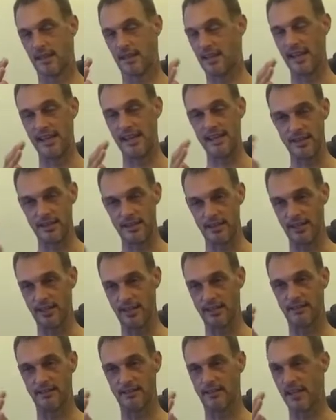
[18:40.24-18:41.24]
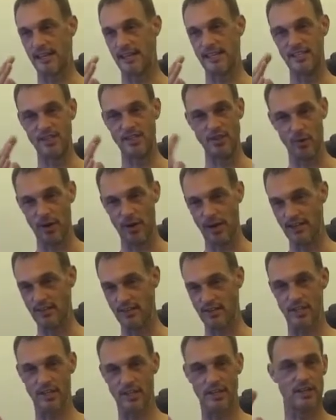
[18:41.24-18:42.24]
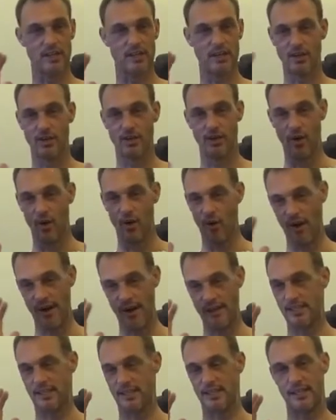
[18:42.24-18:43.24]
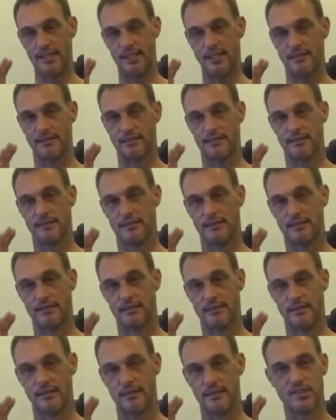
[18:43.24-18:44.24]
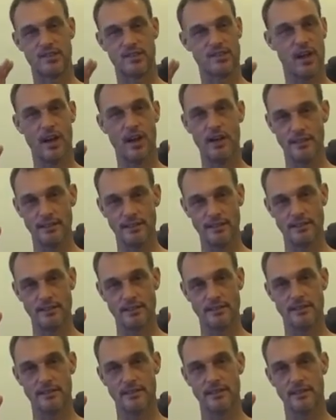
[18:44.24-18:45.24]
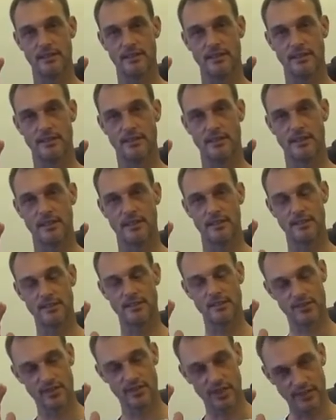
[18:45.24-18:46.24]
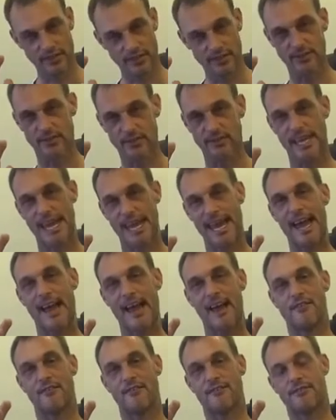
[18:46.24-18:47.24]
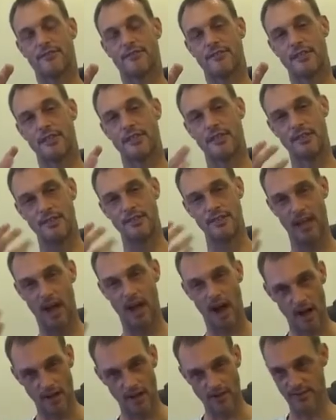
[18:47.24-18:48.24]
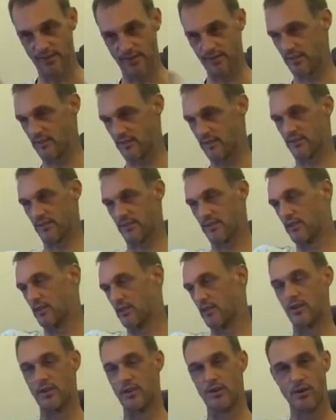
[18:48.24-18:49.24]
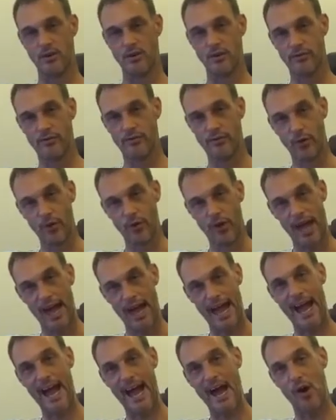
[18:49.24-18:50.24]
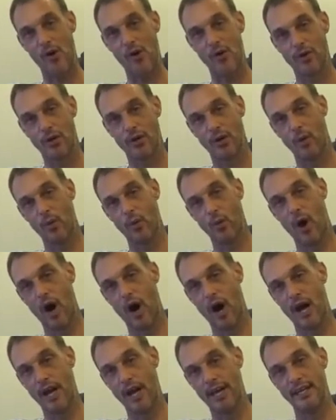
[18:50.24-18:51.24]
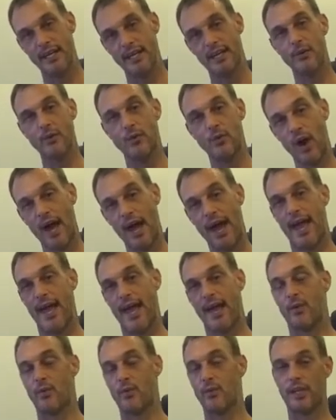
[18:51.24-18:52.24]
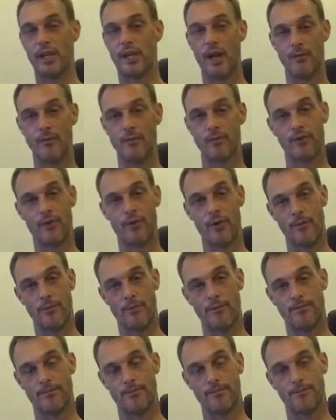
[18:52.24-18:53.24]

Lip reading: than anything, any New Ager or anything. Science doesn't have the answers for the how, why, and where we come from.